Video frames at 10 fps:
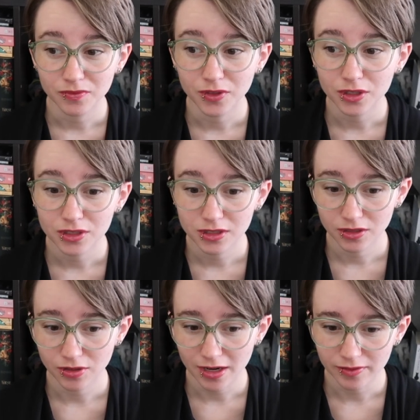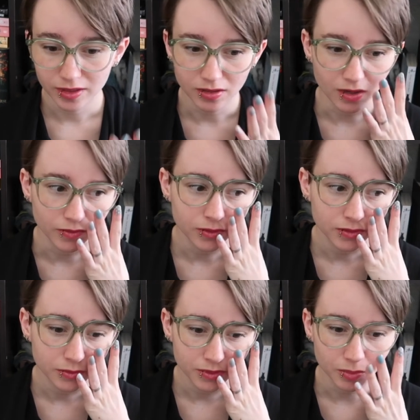first graphic
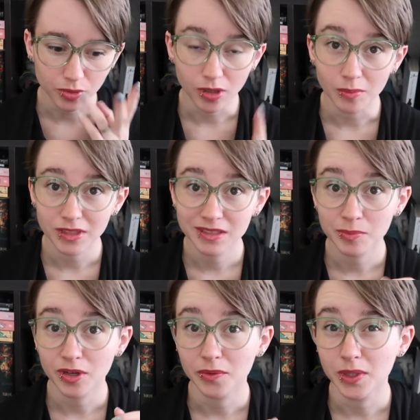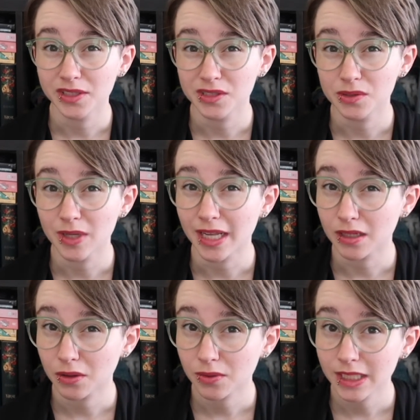novel, The Promise, Part 1, 2,
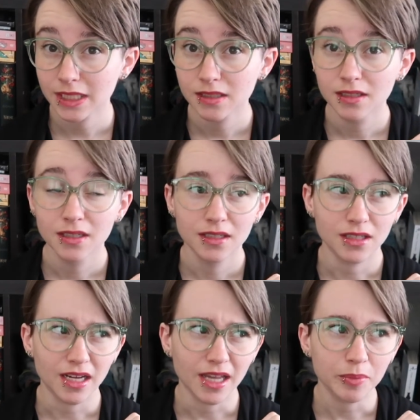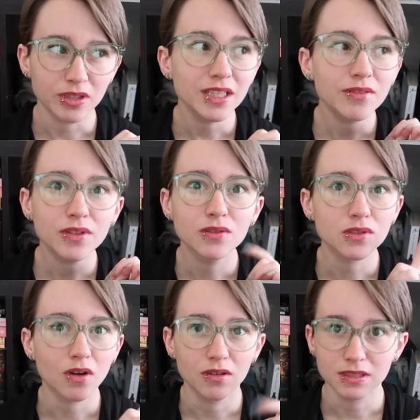and 3. I believe those
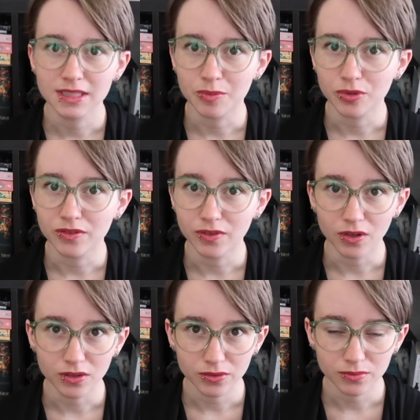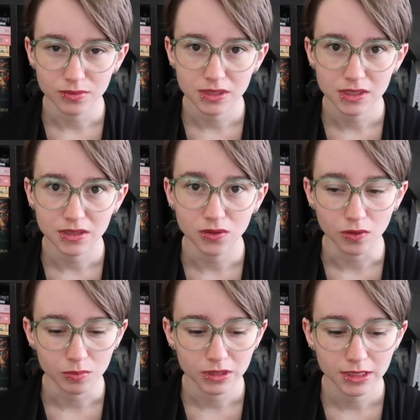are all separate volumes
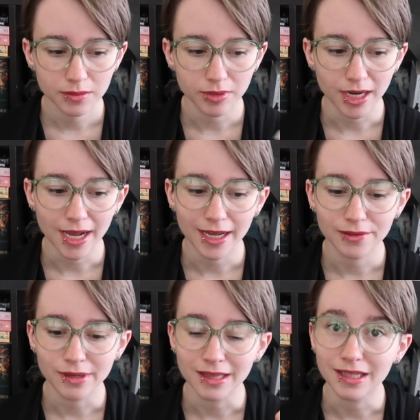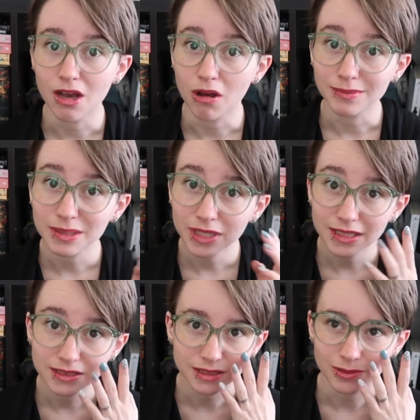normally, but I read the
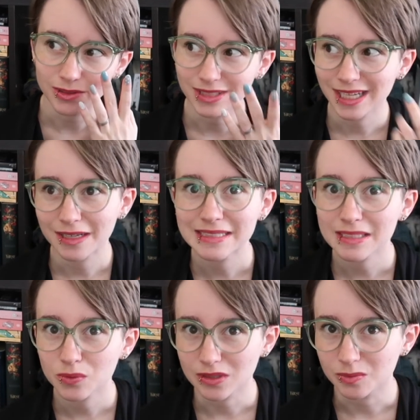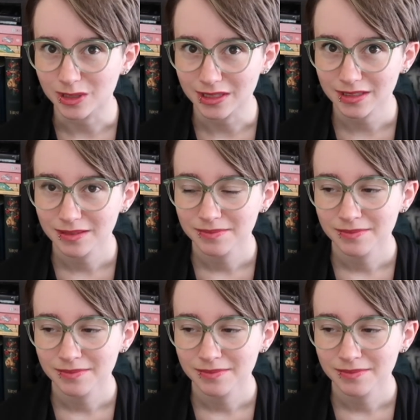omnibus, so it only counts as one book.